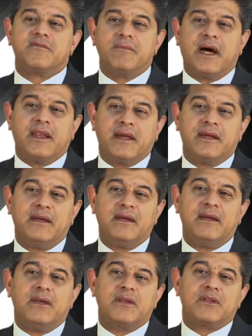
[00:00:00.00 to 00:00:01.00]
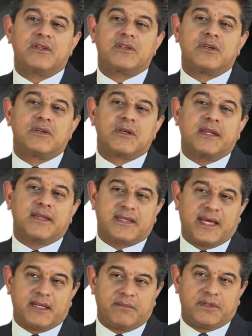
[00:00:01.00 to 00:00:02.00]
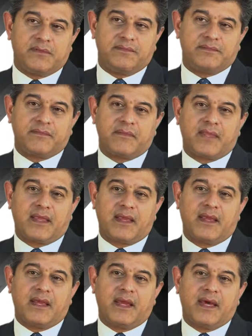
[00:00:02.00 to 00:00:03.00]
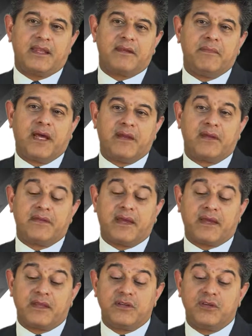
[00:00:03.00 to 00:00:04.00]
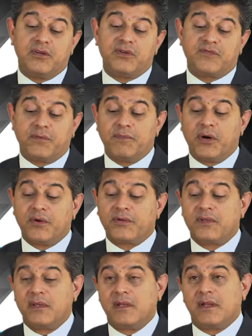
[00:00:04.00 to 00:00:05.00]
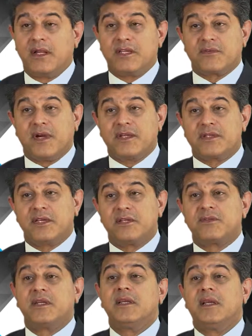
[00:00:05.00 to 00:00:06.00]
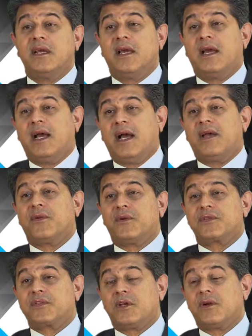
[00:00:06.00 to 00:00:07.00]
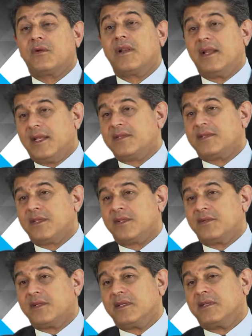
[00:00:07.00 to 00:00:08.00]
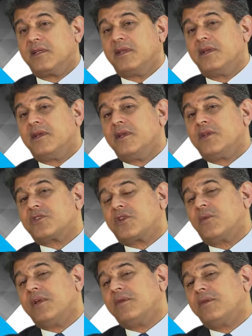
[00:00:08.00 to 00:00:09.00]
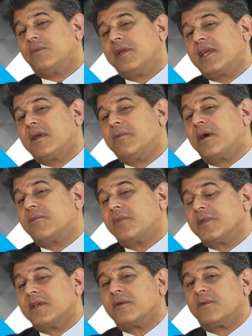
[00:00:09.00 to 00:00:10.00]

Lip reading: manner so it's understandable, and in a manner that I can use for both laser eye surgery and also lens surgery. So we came up with